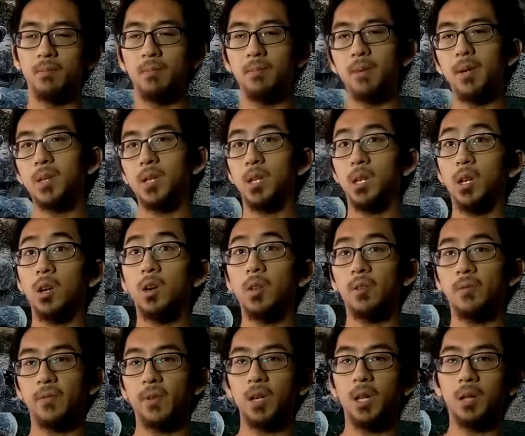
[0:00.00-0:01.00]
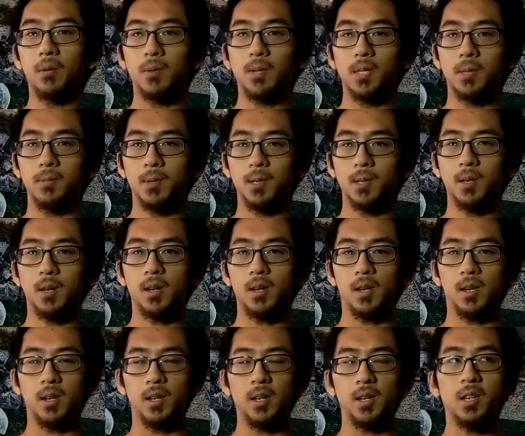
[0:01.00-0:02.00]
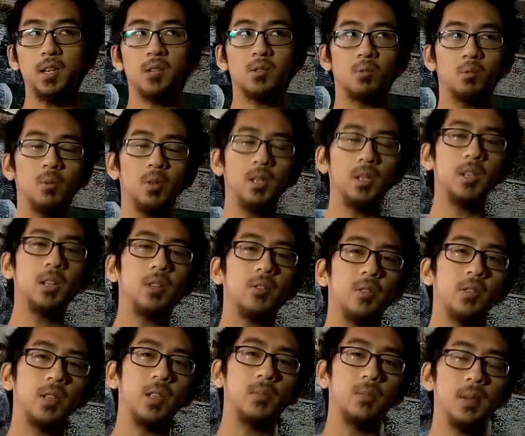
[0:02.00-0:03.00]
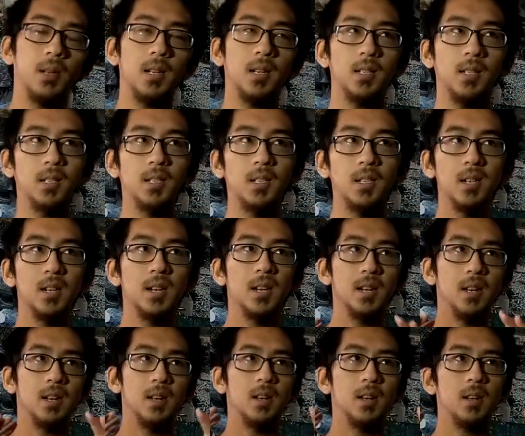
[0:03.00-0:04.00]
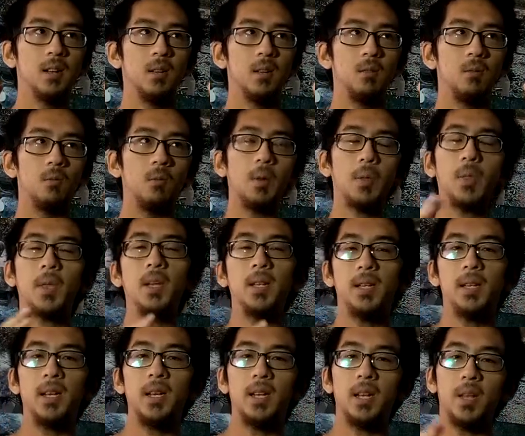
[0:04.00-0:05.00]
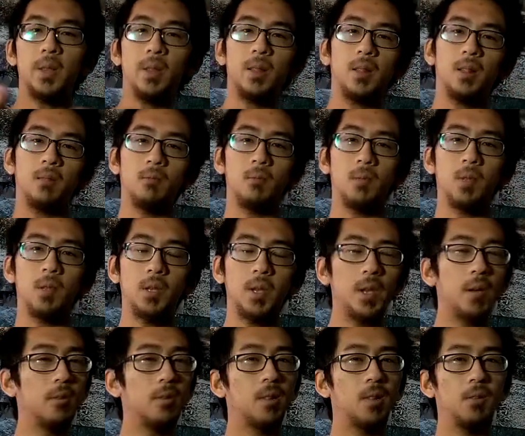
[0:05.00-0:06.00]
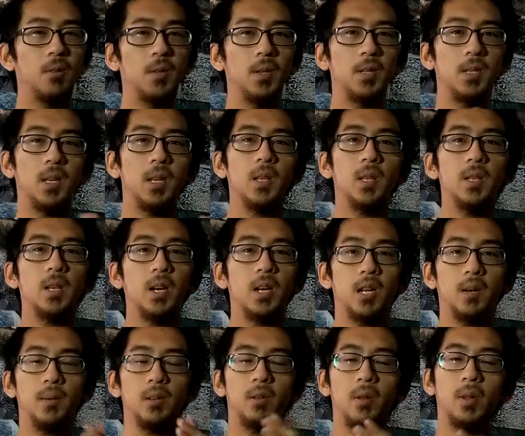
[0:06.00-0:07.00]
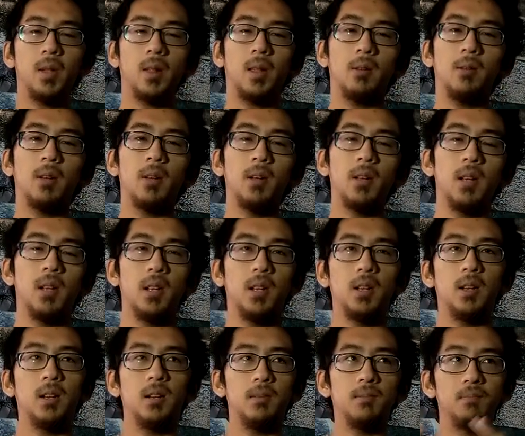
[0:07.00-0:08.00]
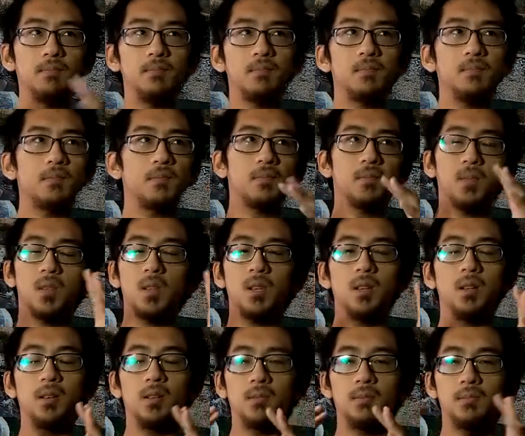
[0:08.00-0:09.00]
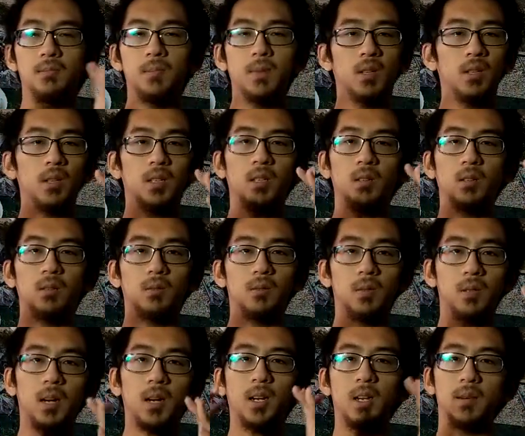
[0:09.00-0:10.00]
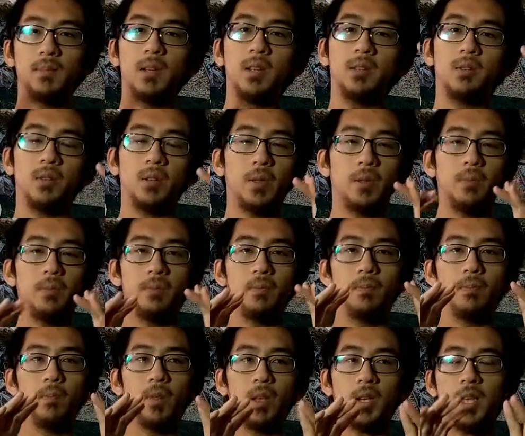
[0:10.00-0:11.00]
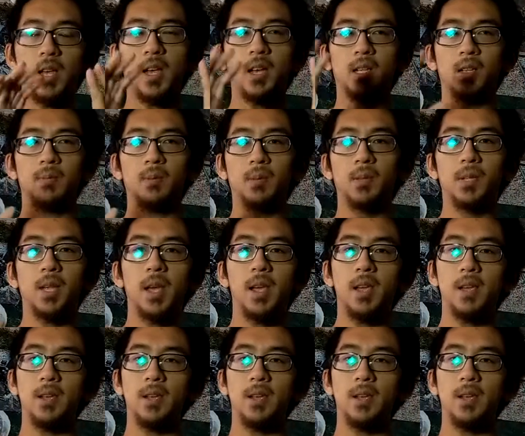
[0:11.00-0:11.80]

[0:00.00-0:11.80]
basically all the footage when someone's talking, and it gets really interesting because what they did, and they don't show this in the documentary, they show it in a little documentary, like, expose